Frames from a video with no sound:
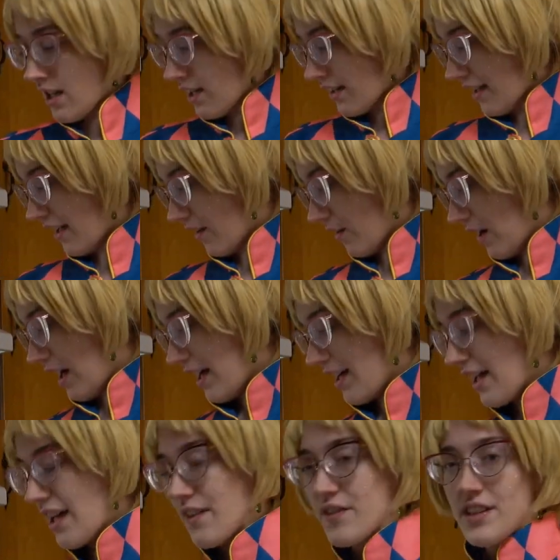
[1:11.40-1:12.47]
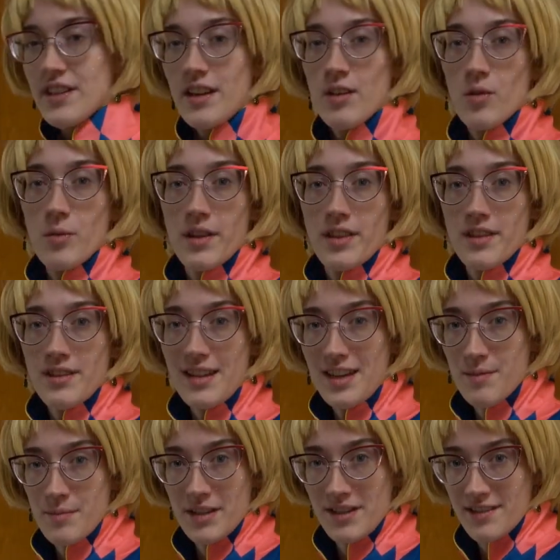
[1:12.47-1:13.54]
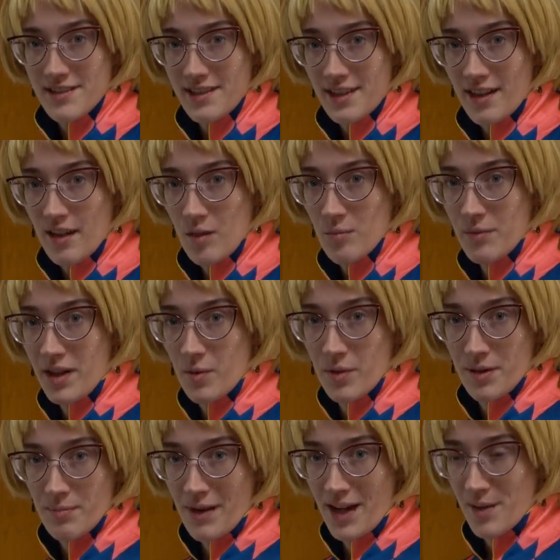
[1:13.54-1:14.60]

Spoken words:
Now, I have a deal with a demon to help me with my